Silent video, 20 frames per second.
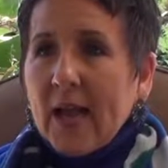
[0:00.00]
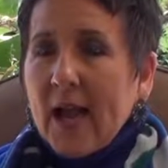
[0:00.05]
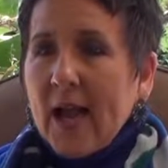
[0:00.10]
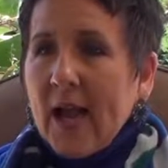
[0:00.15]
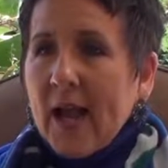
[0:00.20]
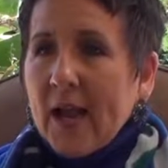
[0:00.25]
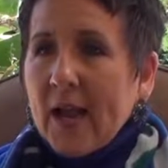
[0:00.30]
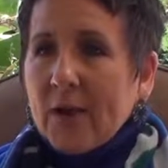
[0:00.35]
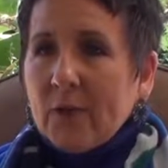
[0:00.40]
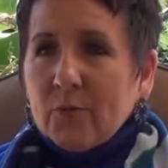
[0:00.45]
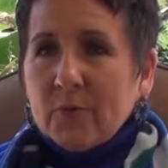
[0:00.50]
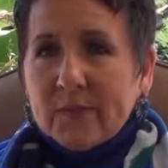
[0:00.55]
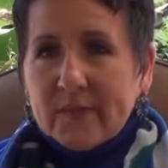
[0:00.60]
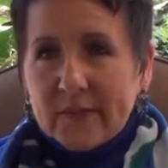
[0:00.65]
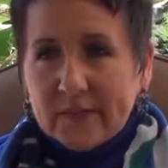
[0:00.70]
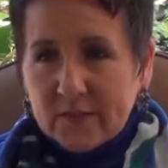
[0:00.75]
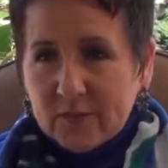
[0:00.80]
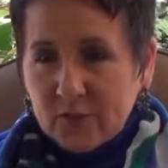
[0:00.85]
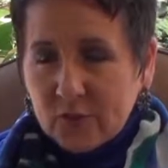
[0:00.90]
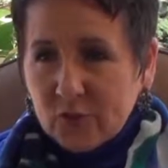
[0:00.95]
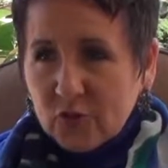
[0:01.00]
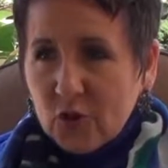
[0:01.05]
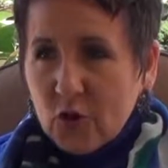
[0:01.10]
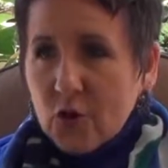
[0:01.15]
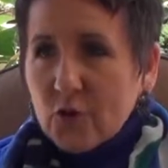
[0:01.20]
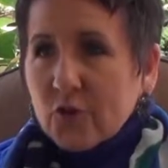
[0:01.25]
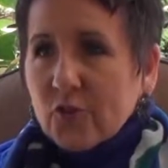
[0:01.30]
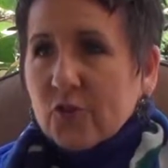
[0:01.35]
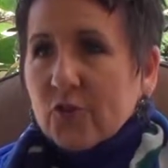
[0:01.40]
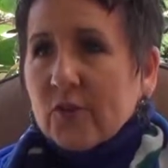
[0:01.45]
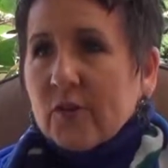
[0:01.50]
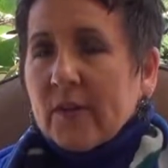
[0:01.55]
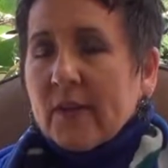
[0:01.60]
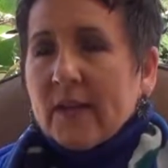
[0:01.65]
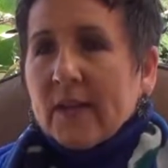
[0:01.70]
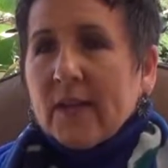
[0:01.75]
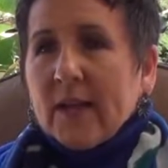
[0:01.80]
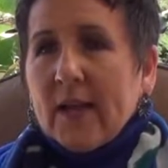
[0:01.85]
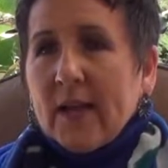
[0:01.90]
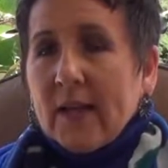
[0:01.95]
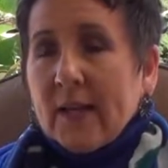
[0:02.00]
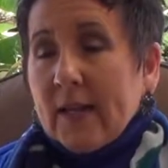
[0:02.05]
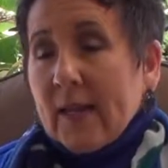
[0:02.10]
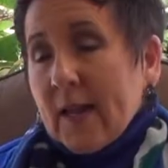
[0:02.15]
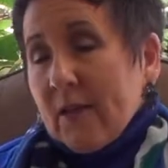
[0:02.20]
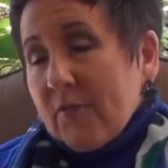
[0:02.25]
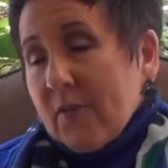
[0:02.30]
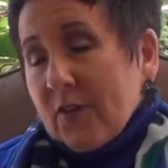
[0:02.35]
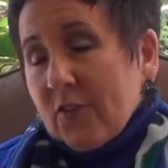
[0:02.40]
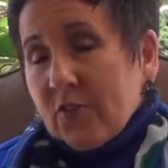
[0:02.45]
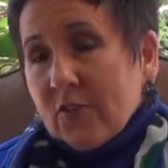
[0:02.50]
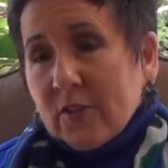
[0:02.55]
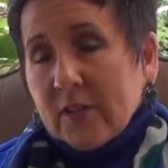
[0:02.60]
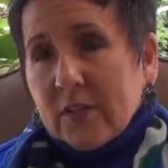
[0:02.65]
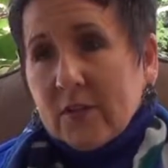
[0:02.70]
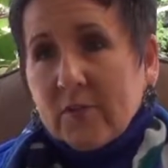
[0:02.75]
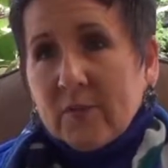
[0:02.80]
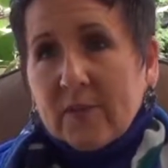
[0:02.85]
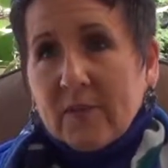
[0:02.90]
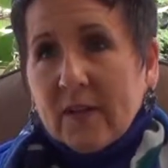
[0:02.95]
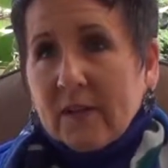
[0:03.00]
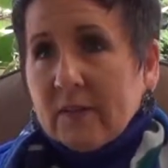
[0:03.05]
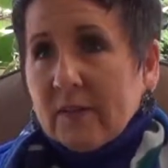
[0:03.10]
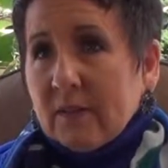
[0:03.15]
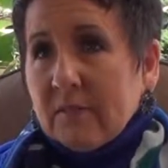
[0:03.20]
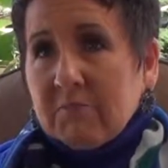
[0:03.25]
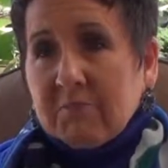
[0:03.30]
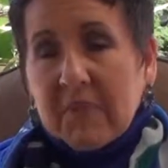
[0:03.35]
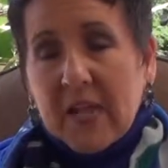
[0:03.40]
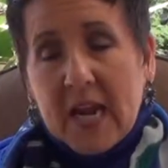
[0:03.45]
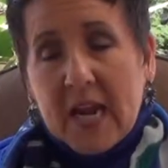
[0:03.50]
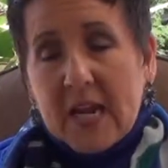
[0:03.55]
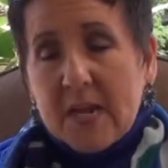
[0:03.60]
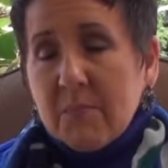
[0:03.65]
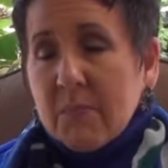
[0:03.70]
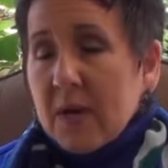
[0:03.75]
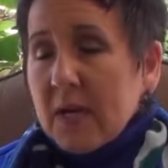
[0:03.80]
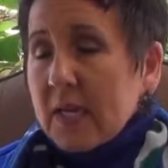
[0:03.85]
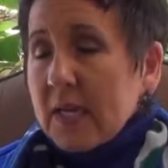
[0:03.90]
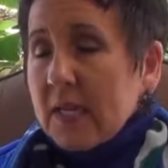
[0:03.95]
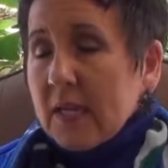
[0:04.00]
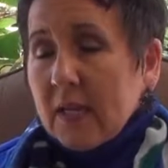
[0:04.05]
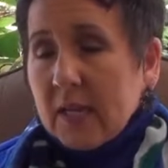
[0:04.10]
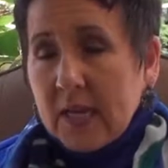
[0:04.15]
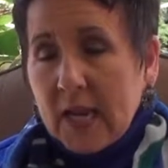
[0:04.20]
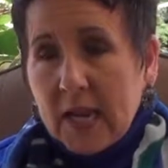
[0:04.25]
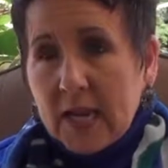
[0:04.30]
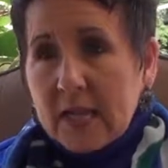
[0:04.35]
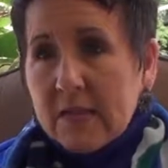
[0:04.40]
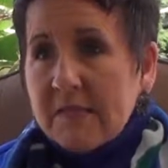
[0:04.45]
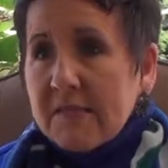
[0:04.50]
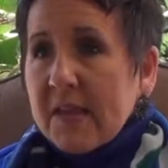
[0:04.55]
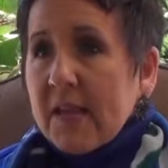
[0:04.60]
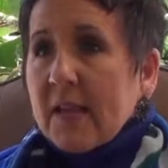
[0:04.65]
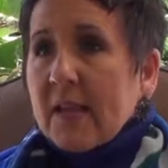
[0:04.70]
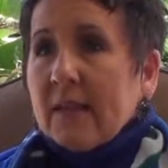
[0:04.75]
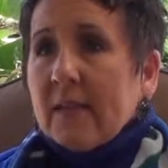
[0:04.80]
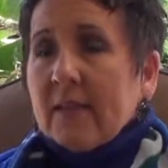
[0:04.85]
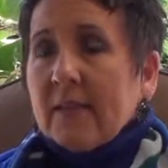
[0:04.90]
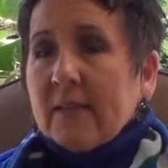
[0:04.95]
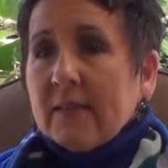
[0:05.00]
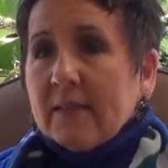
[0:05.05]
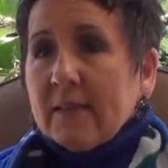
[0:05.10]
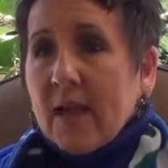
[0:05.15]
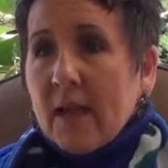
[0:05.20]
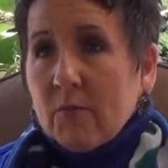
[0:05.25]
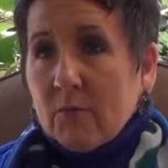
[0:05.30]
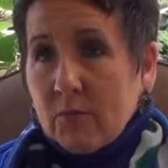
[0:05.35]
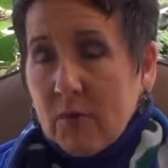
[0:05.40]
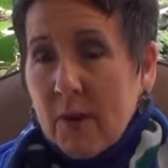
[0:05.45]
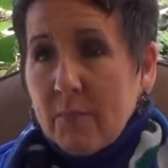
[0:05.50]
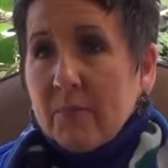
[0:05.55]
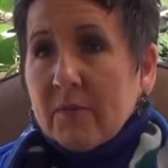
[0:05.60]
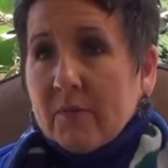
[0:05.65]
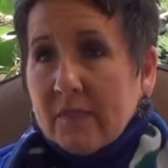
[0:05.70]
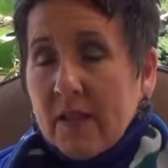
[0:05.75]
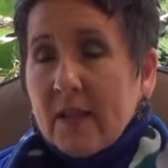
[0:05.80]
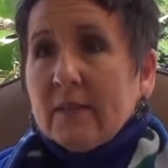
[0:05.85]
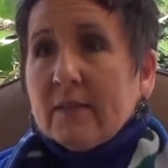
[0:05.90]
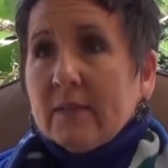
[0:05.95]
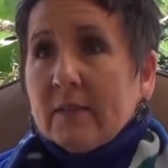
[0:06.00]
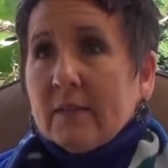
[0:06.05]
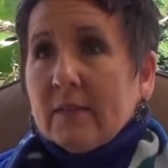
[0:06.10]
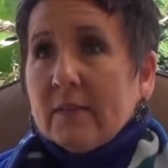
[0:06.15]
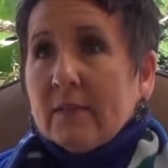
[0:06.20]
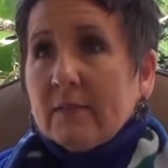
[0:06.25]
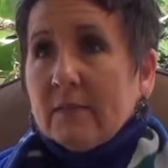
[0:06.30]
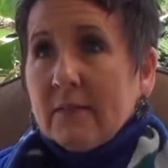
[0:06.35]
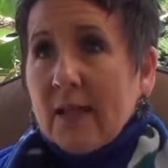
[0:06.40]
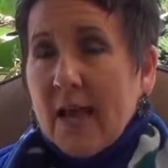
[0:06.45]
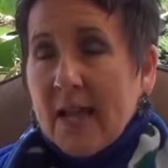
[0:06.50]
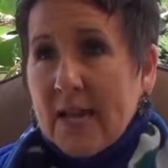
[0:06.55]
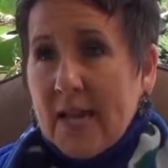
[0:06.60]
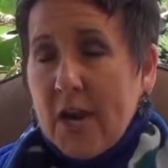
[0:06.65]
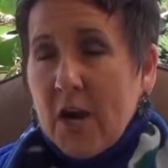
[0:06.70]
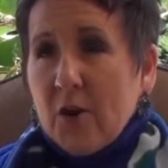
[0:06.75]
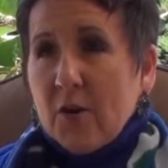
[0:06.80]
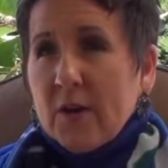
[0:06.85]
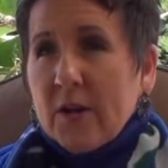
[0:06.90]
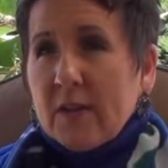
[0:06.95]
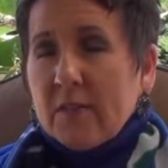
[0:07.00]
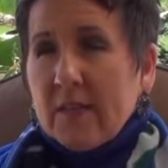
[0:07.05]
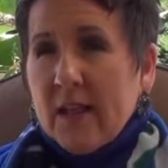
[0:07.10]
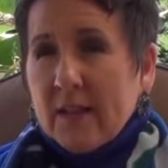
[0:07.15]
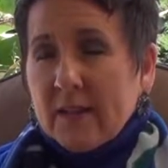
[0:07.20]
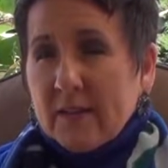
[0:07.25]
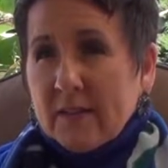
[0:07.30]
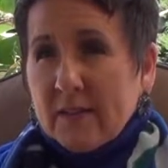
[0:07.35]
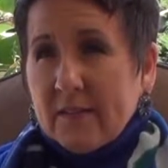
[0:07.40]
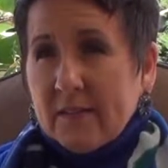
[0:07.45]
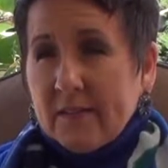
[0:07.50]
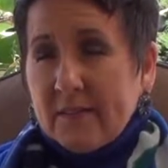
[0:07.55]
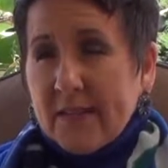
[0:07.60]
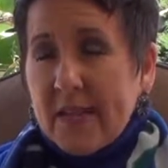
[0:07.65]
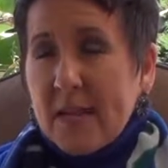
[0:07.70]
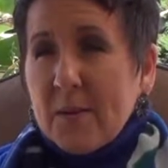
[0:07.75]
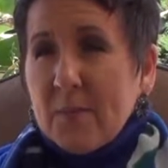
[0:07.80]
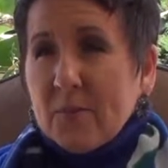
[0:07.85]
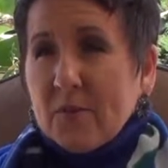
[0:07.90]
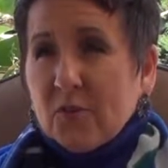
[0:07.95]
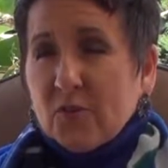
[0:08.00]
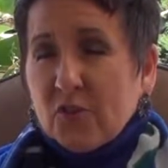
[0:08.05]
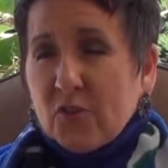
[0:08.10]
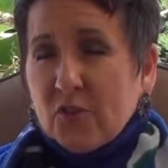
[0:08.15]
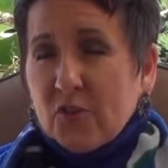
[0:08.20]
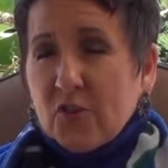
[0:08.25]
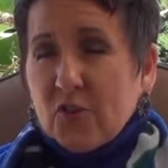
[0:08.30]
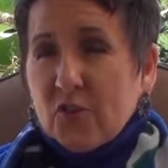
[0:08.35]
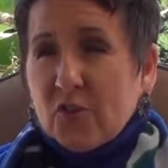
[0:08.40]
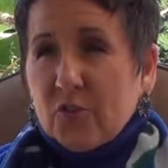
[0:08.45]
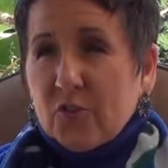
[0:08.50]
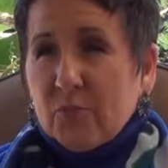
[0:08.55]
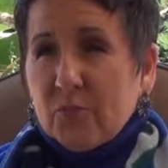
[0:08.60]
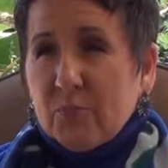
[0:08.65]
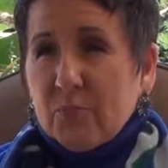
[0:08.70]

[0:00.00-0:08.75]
I resented the church. And I eventually resented anybody and anything that represented that area that seemed to just